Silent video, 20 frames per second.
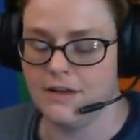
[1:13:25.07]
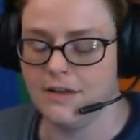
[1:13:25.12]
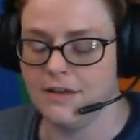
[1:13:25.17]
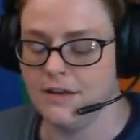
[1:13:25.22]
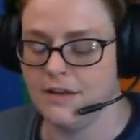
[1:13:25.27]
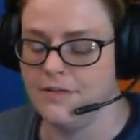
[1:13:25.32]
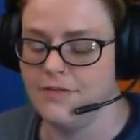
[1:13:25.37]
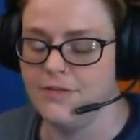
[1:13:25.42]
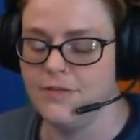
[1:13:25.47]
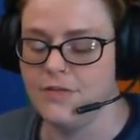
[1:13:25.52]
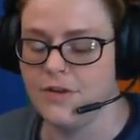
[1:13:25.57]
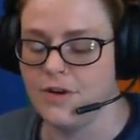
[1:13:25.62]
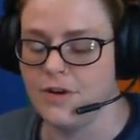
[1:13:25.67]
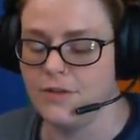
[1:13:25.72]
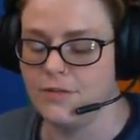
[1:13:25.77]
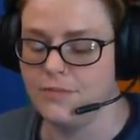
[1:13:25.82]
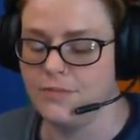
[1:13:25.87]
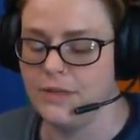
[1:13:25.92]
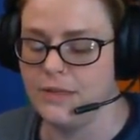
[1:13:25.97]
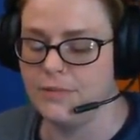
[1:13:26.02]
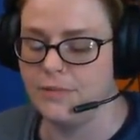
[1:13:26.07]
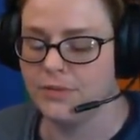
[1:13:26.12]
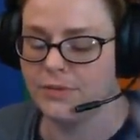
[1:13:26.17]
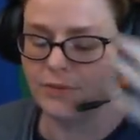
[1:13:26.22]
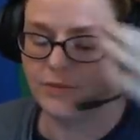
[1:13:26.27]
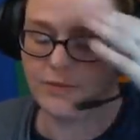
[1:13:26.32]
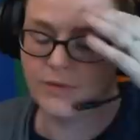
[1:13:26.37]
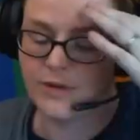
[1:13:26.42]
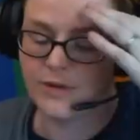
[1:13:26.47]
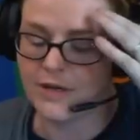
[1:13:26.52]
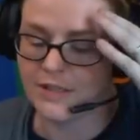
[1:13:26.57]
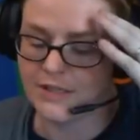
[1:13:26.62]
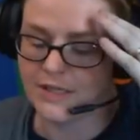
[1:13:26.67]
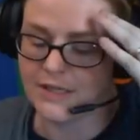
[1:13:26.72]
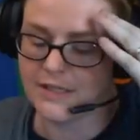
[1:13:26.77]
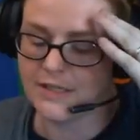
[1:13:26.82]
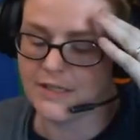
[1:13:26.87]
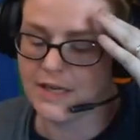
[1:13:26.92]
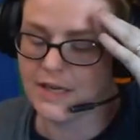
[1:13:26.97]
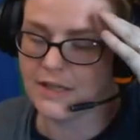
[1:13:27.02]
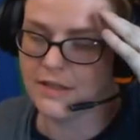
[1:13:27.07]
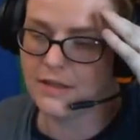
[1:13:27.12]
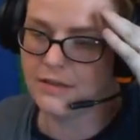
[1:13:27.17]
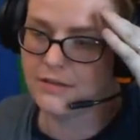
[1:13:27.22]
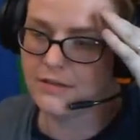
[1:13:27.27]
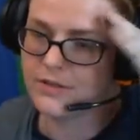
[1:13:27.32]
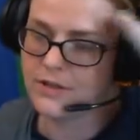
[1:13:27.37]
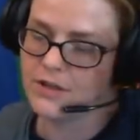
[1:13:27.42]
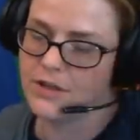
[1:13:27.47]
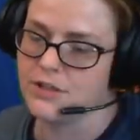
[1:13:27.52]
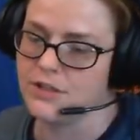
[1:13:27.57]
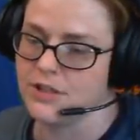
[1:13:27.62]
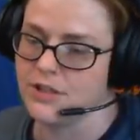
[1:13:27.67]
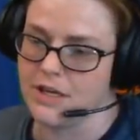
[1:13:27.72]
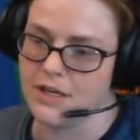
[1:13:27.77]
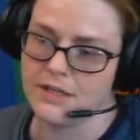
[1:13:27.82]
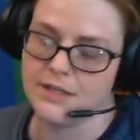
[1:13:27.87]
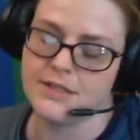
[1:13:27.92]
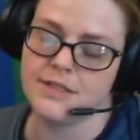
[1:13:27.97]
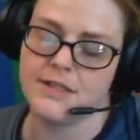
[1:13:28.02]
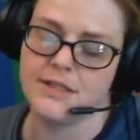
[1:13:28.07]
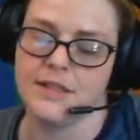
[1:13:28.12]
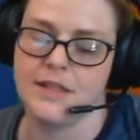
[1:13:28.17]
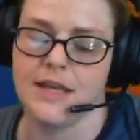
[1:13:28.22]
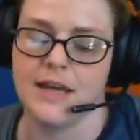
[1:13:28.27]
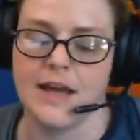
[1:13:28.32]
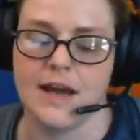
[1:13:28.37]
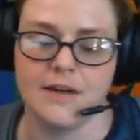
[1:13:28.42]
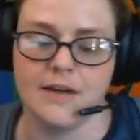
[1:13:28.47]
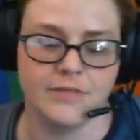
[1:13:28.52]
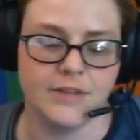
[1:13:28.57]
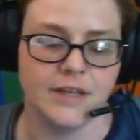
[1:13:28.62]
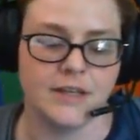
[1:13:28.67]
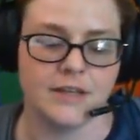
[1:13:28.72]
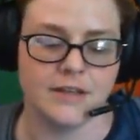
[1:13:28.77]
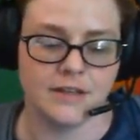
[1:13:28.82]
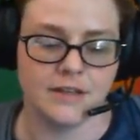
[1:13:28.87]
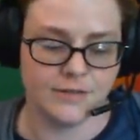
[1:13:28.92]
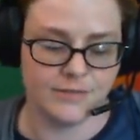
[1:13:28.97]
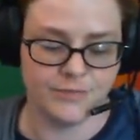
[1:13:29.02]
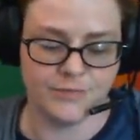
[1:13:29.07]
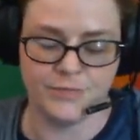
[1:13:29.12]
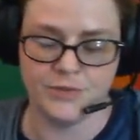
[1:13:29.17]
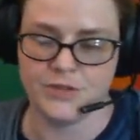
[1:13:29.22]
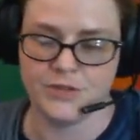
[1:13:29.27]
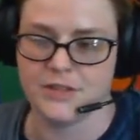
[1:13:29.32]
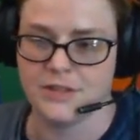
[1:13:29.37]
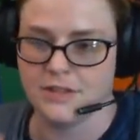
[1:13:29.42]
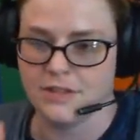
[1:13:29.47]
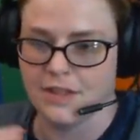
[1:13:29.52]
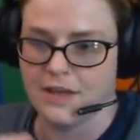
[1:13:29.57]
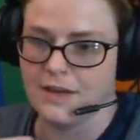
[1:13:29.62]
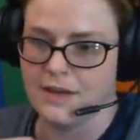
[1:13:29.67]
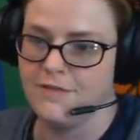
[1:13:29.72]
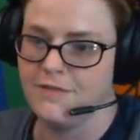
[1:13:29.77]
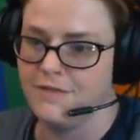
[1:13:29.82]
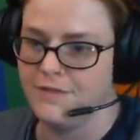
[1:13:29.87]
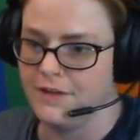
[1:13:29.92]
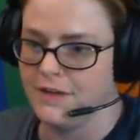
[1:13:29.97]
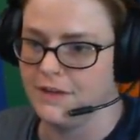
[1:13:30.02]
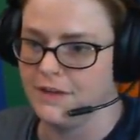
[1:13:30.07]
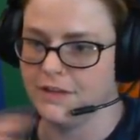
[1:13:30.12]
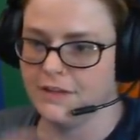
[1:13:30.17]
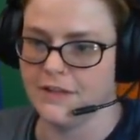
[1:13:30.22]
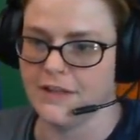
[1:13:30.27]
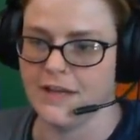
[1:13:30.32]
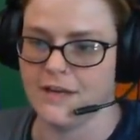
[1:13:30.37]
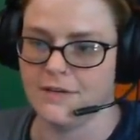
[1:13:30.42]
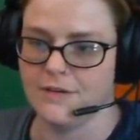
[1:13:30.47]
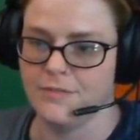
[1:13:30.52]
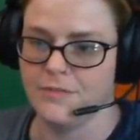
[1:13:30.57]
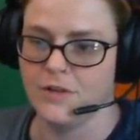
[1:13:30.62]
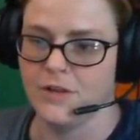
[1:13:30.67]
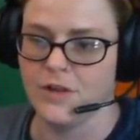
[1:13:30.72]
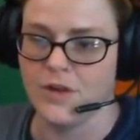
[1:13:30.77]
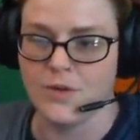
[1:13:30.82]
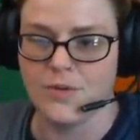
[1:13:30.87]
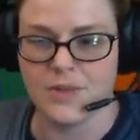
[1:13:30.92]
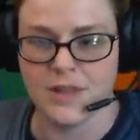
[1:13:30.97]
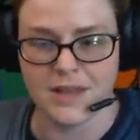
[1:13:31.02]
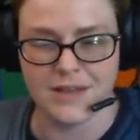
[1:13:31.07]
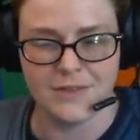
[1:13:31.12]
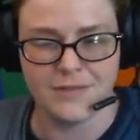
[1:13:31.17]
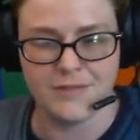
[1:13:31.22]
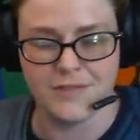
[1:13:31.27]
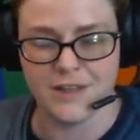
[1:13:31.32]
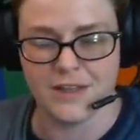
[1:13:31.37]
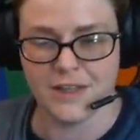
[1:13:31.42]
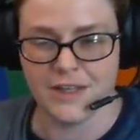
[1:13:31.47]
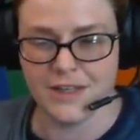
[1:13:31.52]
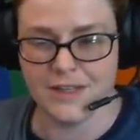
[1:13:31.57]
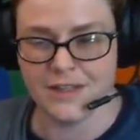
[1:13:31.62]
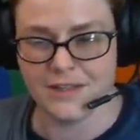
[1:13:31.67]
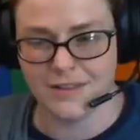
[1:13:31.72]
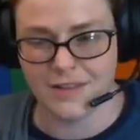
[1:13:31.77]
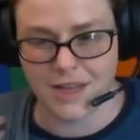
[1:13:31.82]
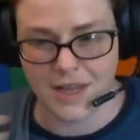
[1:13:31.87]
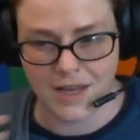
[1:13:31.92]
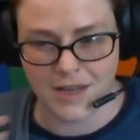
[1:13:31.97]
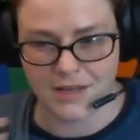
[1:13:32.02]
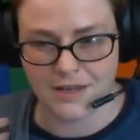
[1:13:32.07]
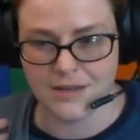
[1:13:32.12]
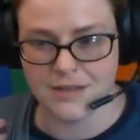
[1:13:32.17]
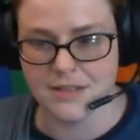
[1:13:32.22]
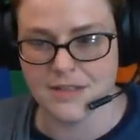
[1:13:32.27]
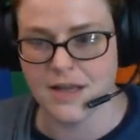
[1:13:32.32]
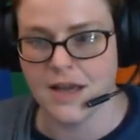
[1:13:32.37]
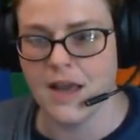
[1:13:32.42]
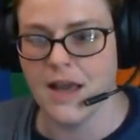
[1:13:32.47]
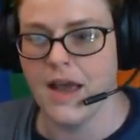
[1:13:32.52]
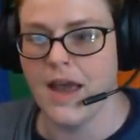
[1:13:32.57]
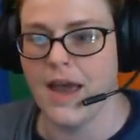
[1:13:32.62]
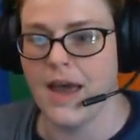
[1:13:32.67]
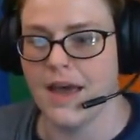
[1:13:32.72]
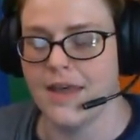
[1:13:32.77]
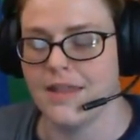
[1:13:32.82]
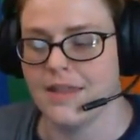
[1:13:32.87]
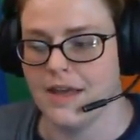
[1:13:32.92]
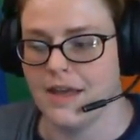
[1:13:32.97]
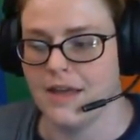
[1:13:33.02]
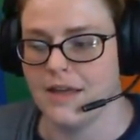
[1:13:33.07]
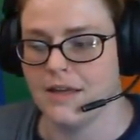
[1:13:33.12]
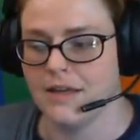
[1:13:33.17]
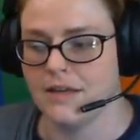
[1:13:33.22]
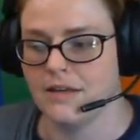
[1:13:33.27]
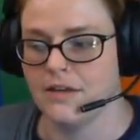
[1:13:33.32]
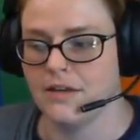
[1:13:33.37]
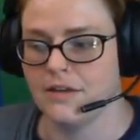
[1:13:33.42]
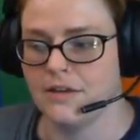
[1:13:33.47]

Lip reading: if you know people who are autistic, there's a good chance that they have like just like feel like clothing feeling things, and like